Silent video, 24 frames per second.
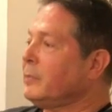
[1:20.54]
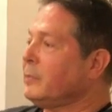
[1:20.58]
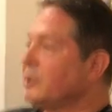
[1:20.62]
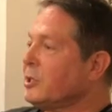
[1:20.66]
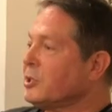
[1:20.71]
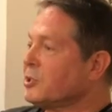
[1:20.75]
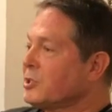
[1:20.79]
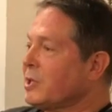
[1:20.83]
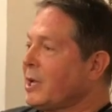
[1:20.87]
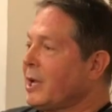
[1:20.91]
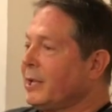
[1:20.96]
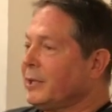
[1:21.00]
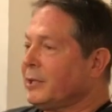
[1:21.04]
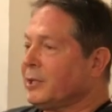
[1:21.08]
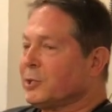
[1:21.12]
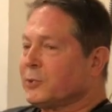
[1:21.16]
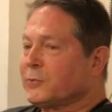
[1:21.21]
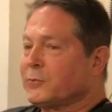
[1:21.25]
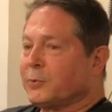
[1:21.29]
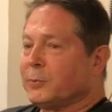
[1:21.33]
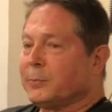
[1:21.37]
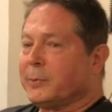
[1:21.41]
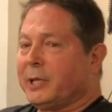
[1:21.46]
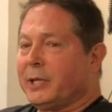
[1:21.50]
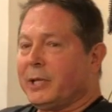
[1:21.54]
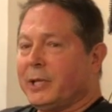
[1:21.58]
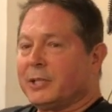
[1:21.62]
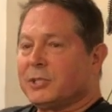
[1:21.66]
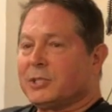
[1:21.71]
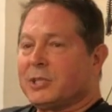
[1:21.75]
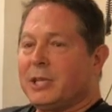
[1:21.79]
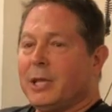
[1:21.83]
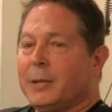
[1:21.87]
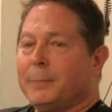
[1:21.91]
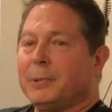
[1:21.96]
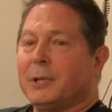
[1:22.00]
designed this for me.
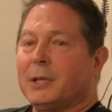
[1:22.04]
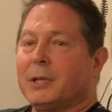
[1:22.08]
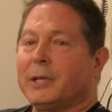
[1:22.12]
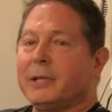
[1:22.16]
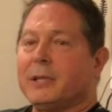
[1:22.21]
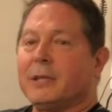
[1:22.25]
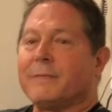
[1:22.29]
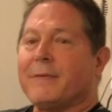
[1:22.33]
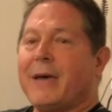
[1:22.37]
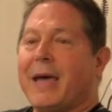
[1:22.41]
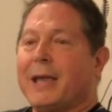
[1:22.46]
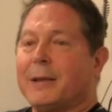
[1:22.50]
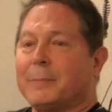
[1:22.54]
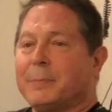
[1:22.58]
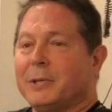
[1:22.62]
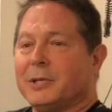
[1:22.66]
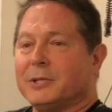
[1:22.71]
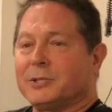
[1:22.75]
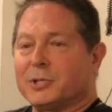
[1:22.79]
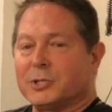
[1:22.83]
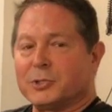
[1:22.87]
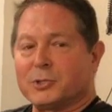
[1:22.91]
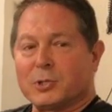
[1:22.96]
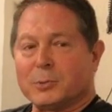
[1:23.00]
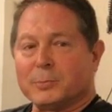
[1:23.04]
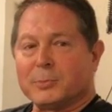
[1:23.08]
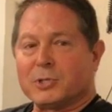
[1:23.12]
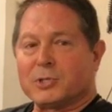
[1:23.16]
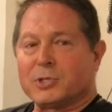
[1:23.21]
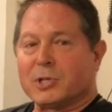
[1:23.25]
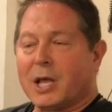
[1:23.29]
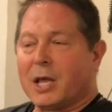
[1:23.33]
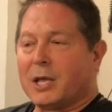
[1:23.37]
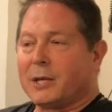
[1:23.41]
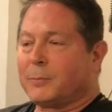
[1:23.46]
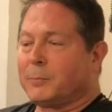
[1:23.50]
It's typically the vac pin system
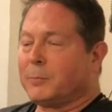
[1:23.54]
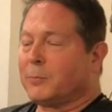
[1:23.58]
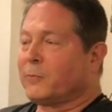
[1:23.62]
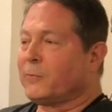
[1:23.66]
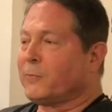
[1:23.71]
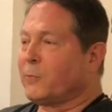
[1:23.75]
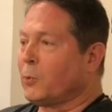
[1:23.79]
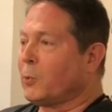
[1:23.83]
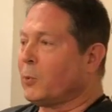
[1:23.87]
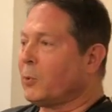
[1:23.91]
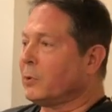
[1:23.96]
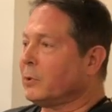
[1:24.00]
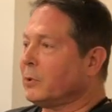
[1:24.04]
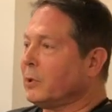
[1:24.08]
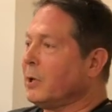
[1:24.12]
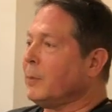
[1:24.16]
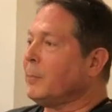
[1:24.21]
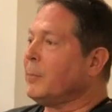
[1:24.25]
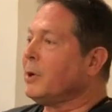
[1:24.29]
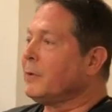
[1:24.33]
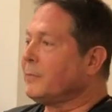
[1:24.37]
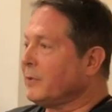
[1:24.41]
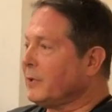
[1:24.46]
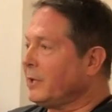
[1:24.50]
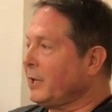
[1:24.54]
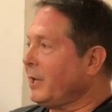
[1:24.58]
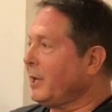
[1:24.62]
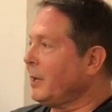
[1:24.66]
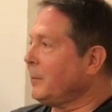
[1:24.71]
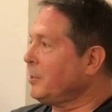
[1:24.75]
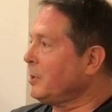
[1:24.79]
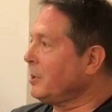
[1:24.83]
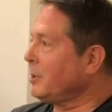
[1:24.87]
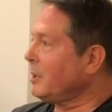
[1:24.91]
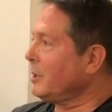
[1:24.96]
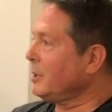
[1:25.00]
is not for above the knee
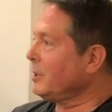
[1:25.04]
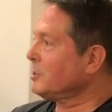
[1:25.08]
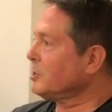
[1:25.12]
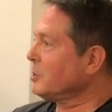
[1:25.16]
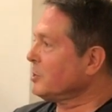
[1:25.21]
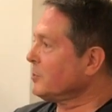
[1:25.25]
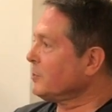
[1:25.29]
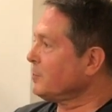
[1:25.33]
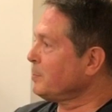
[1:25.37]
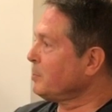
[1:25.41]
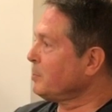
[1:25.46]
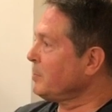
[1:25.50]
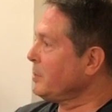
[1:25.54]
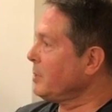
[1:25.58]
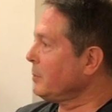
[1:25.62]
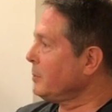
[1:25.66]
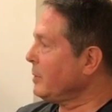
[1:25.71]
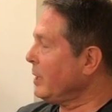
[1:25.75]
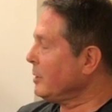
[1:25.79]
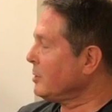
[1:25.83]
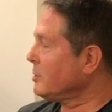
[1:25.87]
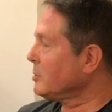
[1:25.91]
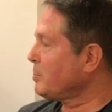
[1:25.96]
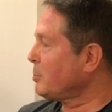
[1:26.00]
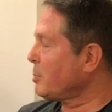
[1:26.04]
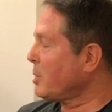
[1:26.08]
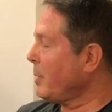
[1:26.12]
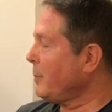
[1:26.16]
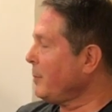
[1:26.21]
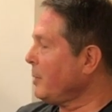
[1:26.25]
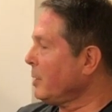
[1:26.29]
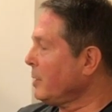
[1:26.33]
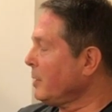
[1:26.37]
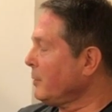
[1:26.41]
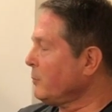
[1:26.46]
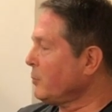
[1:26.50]
amputees. It's
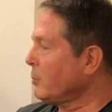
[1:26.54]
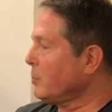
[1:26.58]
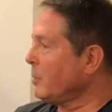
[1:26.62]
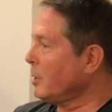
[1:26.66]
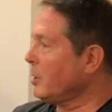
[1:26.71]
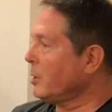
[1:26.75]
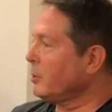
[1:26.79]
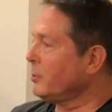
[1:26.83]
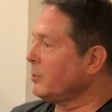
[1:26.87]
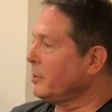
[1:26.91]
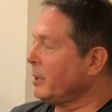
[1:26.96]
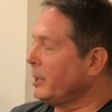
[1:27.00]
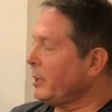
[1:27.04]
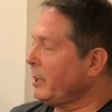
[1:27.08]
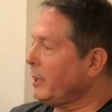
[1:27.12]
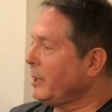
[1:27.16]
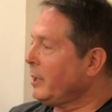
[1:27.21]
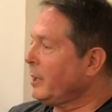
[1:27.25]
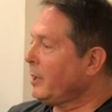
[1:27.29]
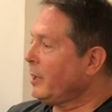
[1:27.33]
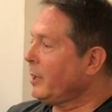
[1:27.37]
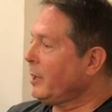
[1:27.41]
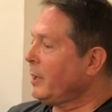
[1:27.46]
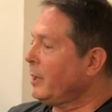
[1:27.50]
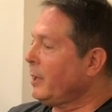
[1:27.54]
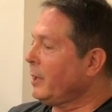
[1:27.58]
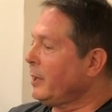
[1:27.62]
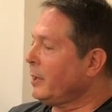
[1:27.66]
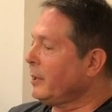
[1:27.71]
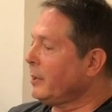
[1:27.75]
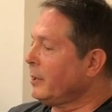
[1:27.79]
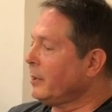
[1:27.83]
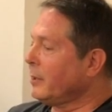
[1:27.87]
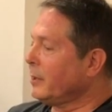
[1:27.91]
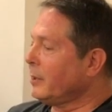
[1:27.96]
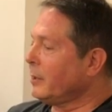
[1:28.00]
primarily for below knee.
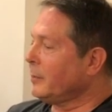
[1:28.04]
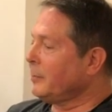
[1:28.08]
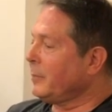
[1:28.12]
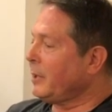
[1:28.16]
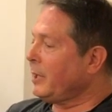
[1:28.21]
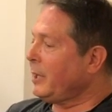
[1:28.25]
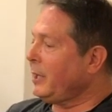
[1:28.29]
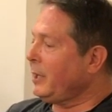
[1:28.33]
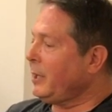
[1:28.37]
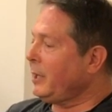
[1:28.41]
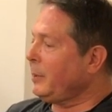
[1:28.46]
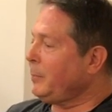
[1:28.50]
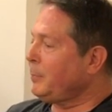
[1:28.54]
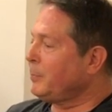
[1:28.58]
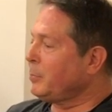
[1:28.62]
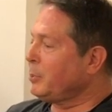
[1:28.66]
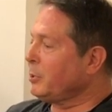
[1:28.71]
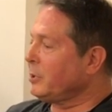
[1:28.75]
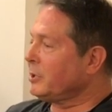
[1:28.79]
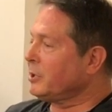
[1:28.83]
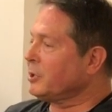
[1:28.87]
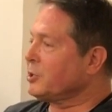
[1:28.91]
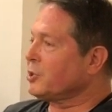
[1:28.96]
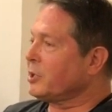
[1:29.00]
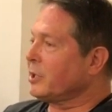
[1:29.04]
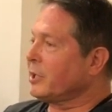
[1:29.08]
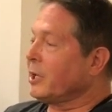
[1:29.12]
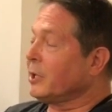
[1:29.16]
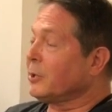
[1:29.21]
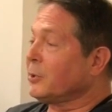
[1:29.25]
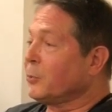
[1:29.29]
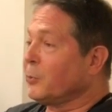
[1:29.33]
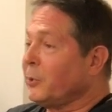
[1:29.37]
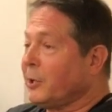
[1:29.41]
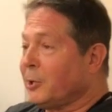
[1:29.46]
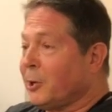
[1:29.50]
And he put this
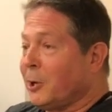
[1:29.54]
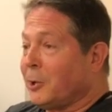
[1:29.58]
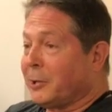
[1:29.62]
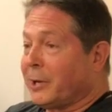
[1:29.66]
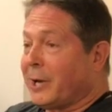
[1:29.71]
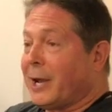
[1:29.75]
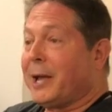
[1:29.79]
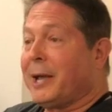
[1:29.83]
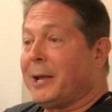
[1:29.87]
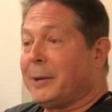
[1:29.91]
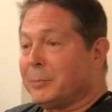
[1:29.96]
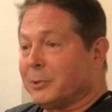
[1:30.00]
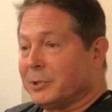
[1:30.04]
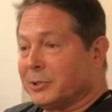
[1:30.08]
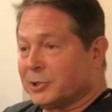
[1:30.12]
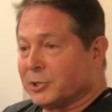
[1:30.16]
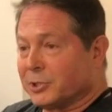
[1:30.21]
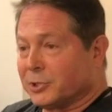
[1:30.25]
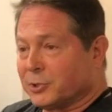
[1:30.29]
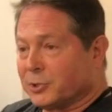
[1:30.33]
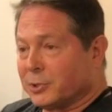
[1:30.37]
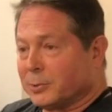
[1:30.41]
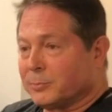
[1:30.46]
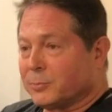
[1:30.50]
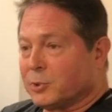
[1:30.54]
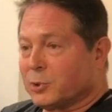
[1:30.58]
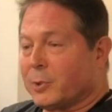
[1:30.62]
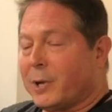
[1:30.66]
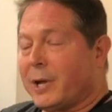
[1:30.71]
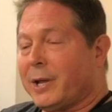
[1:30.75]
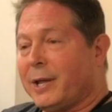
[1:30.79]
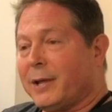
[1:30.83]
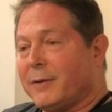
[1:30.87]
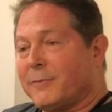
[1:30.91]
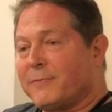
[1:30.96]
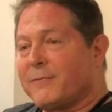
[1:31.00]
together. We call it a hybrid system. So
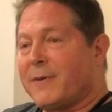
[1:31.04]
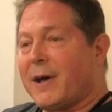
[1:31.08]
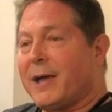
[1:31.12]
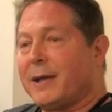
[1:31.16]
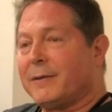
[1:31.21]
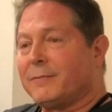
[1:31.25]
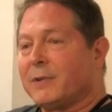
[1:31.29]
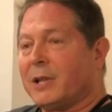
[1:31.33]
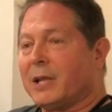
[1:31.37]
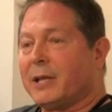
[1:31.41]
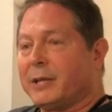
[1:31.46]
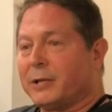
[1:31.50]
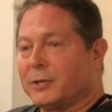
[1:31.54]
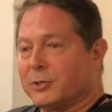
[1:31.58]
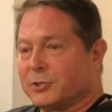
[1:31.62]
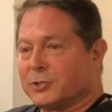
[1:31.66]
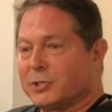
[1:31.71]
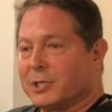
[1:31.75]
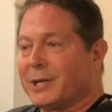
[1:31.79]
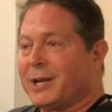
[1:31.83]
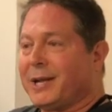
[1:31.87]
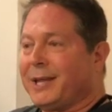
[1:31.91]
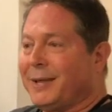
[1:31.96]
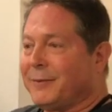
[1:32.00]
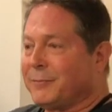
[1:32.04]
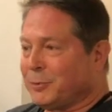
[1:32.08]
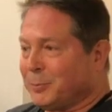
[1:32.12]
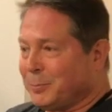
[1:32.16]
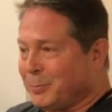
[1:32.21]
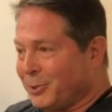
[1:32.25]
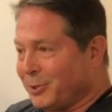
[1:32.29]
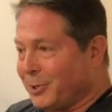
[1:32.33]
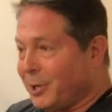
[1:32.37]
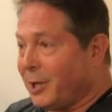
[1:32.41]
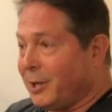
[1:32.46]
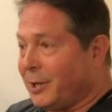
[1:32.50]
I have 5 layers that I have to
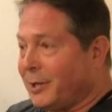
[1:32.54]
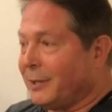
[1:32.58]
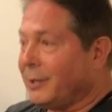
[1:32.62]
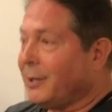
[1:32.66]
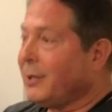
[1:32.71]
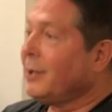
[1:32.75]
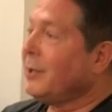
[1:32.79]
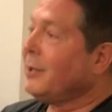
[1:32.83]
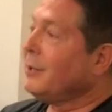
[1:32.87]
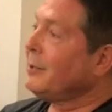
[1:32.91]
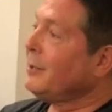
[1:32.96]
put on